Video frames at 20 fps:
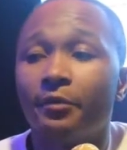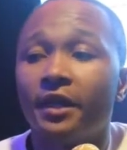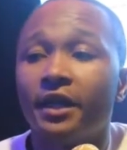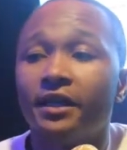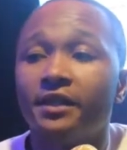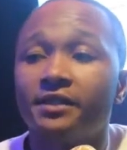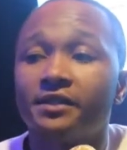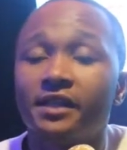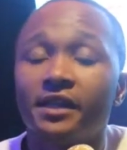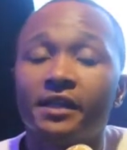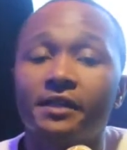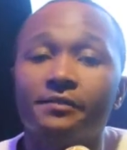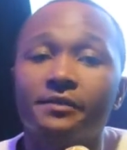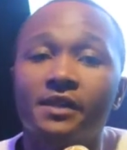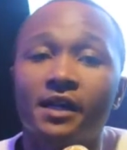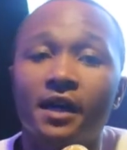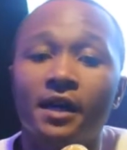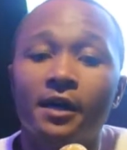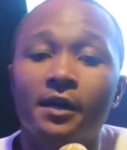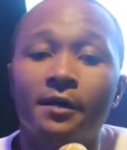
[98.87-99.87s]
But at the same
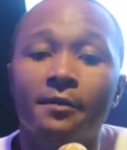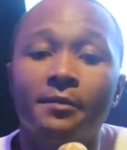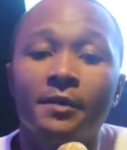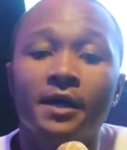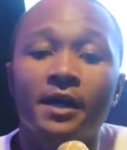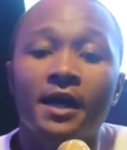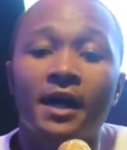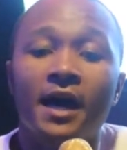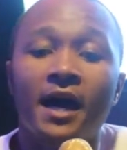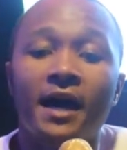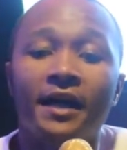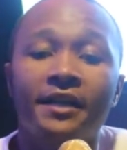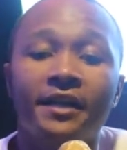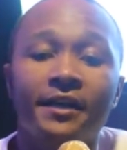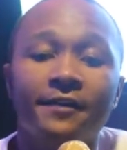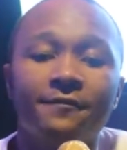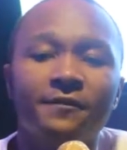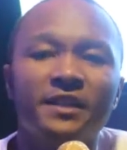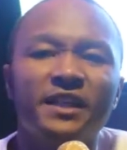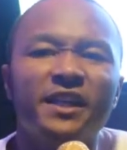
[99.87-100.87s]
time, I
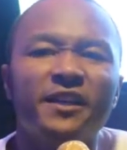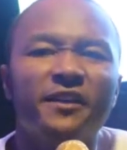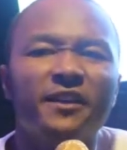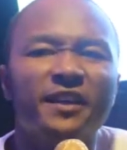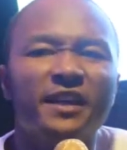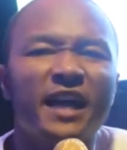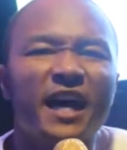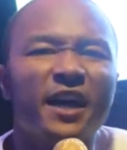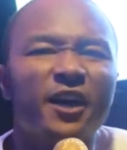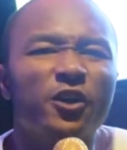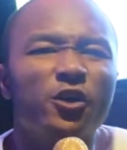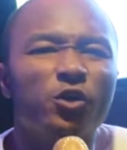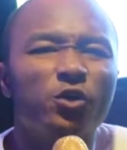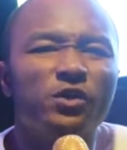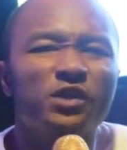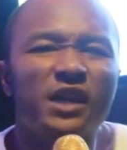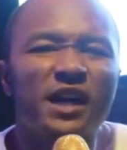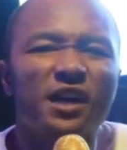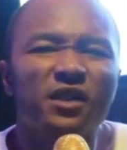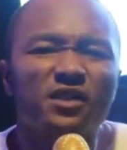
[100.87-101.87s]
definitely hear a lot of new
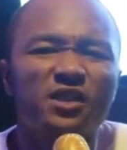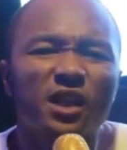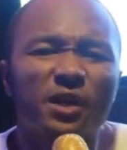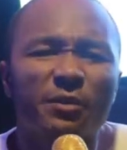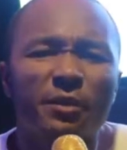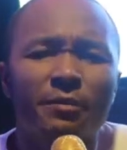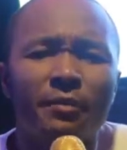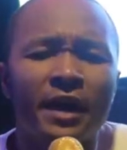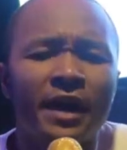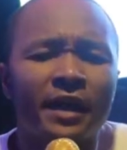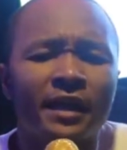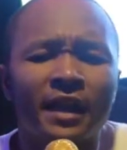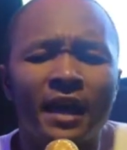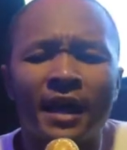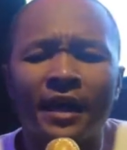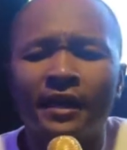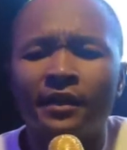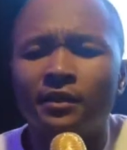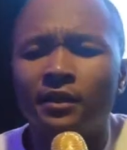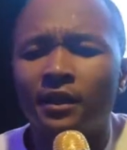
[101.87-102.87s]
sounds coming back,
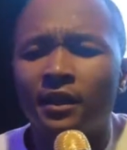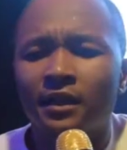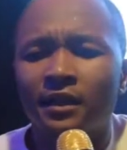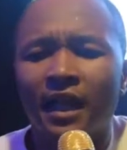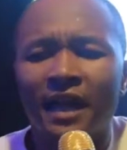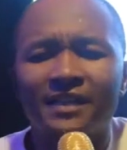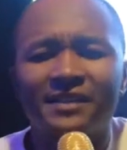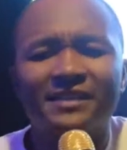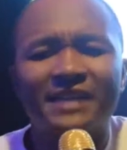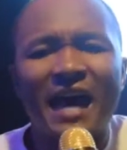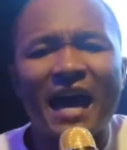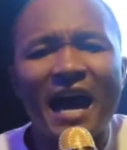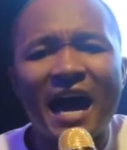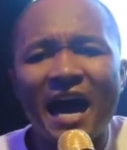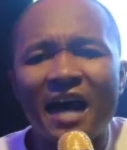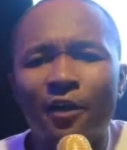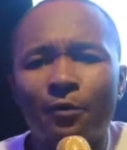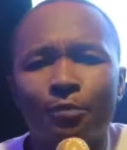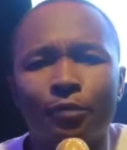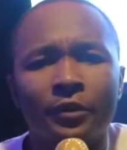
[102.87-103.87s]
like
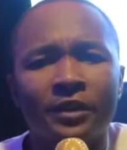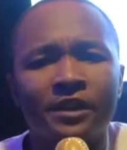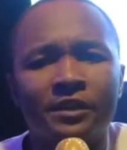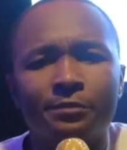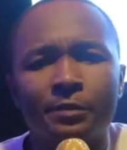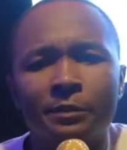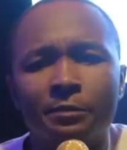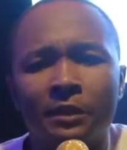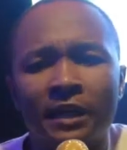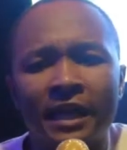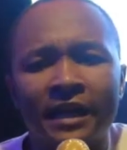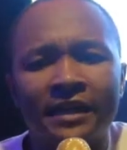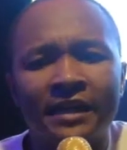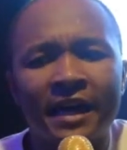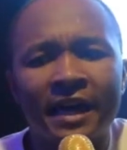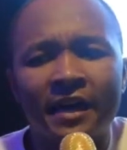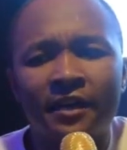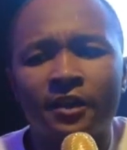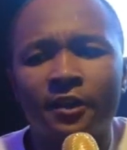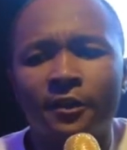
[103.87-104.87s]
Saha the Prince, people like
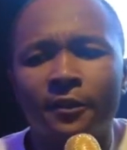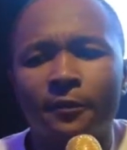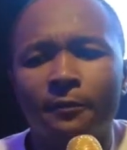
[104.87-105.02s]
that,